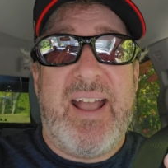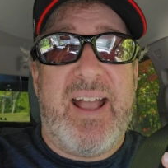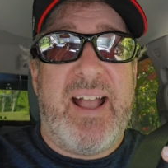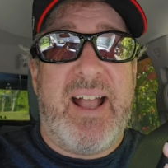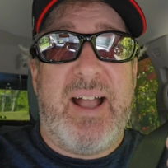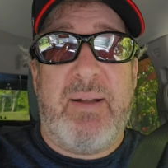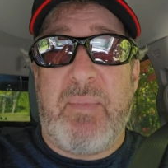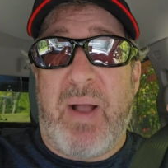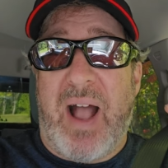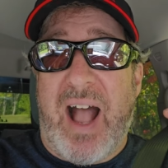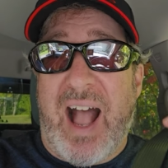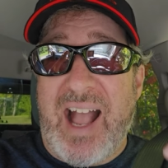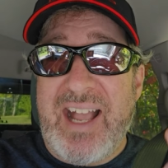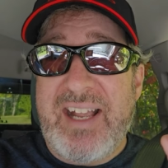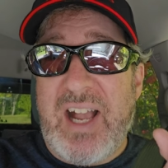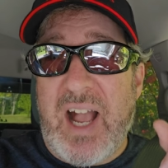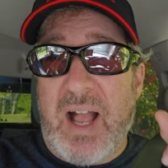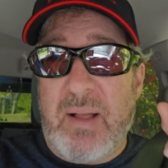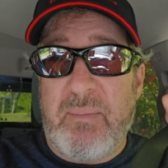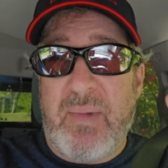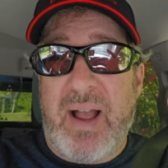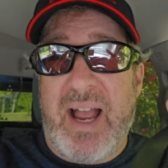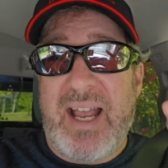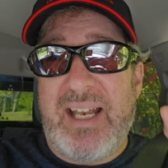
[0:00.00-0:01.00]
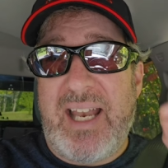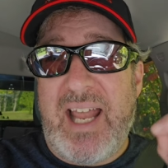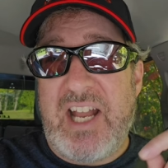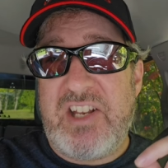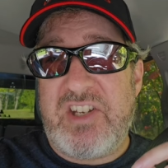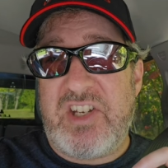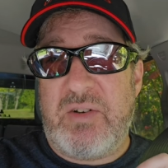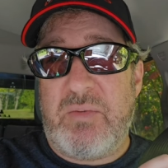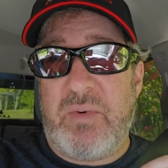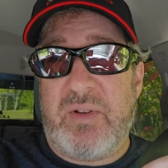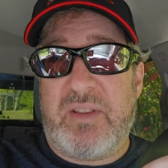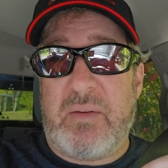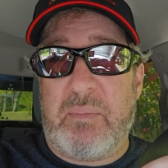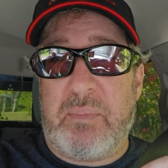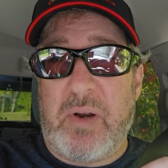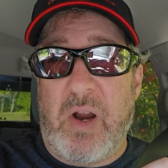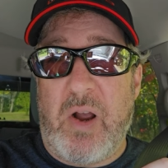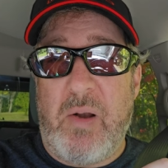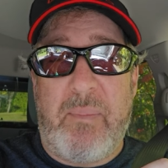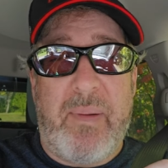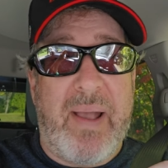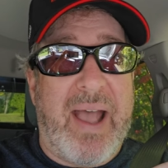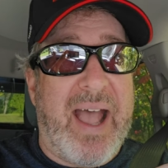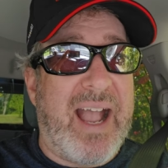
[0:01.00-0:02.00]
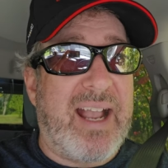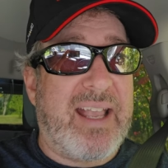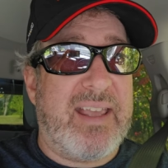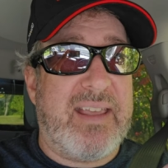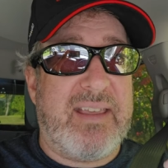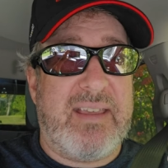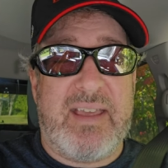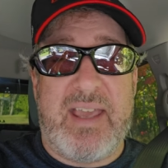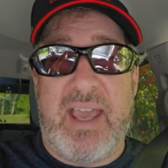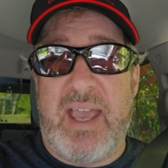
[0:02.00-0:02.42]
Um, I got my Legend with the Pro Pack.